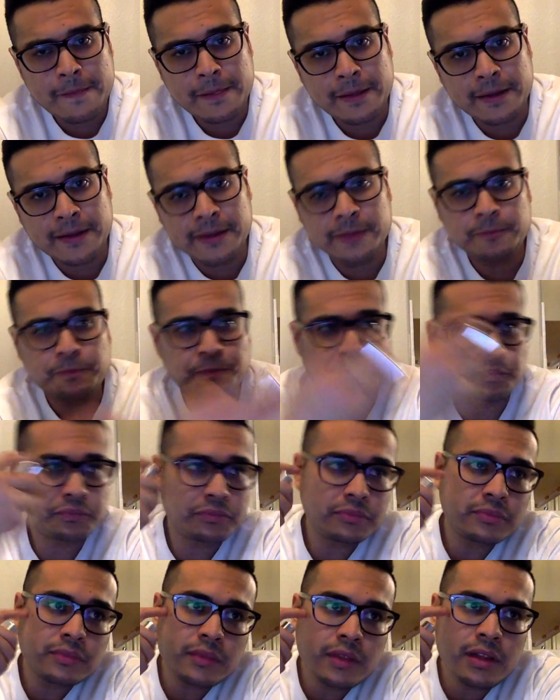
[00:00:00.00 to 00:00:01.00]

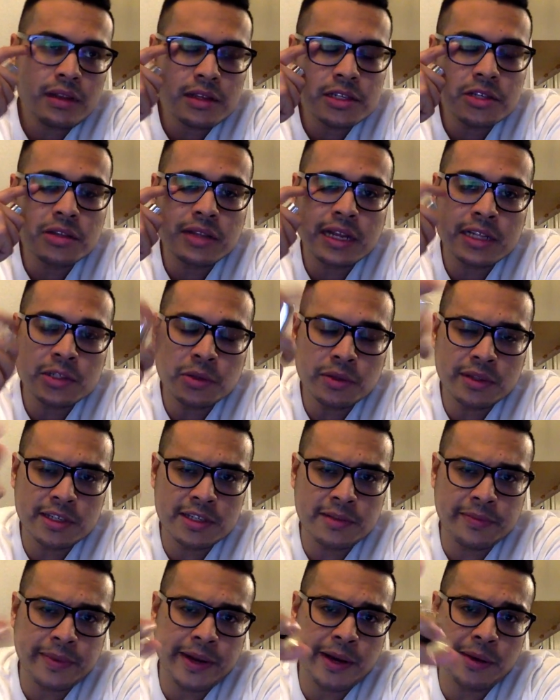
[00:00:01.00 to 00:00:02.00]
So that's what
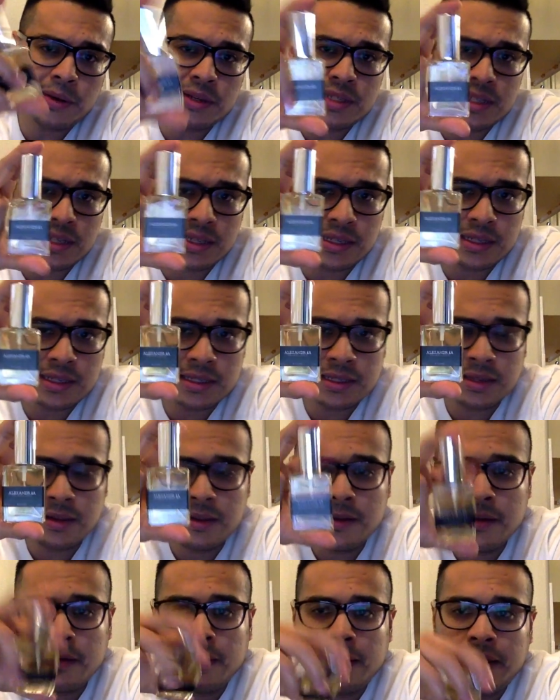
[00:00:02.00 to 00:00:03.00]
this fragrance is.
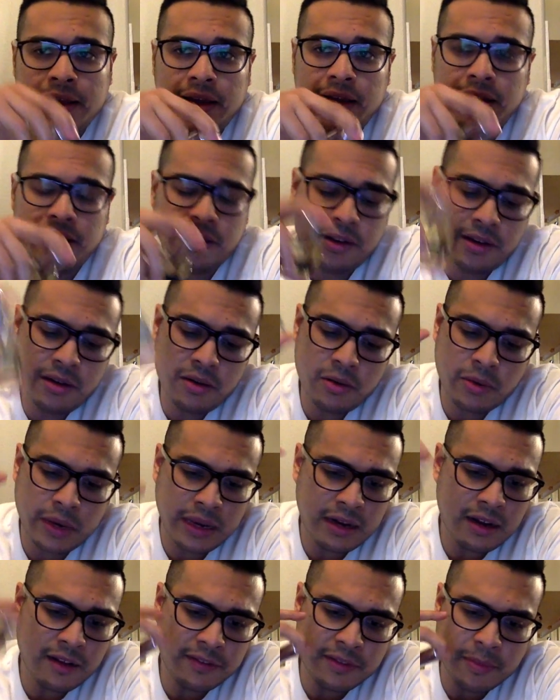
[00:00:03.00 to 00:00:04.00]
And
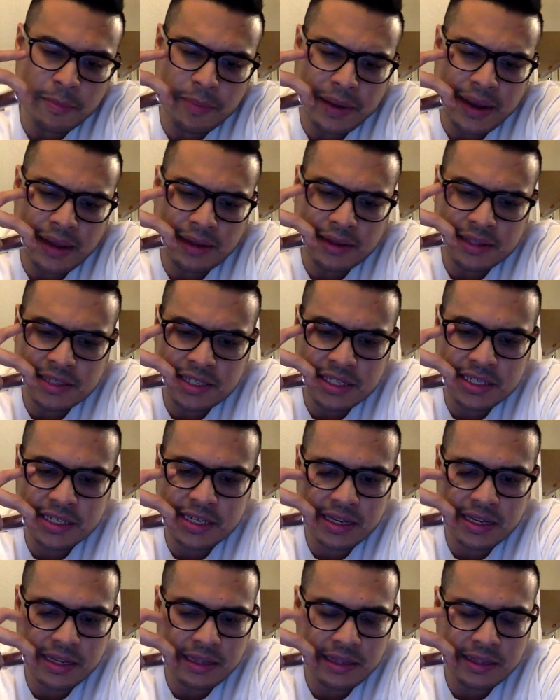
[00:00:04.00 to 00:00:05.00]
right off the bat, let's
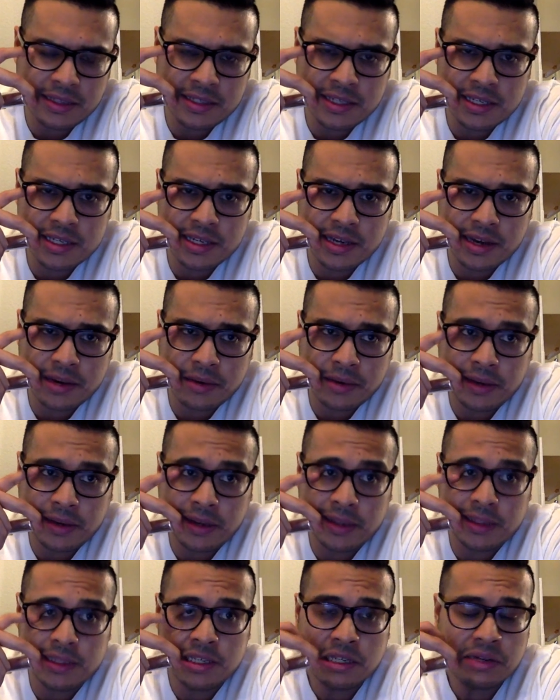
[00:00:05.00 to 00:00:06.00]
just get right
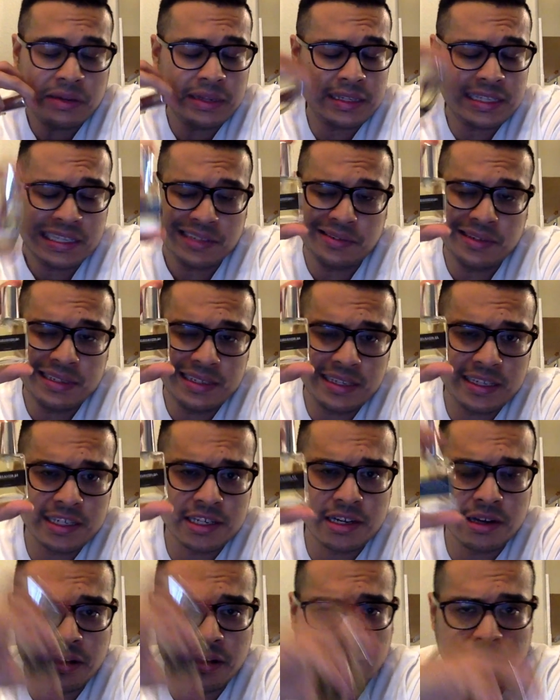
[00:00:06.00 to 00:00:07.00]
into it. So is this
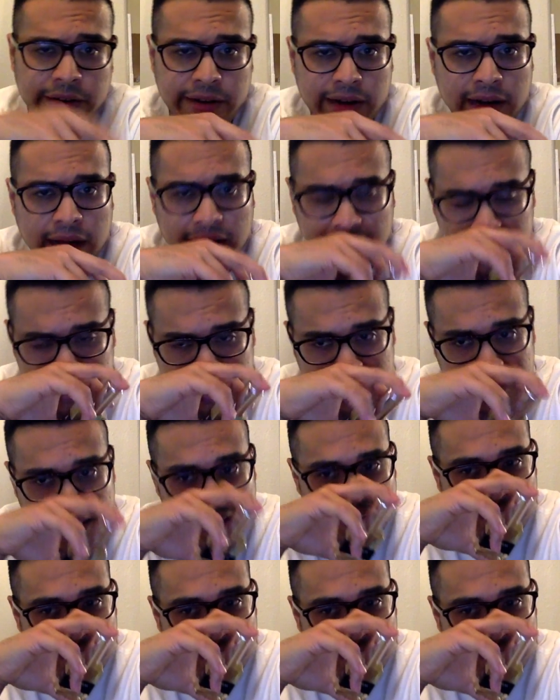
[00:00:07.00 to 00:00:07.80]
good or not?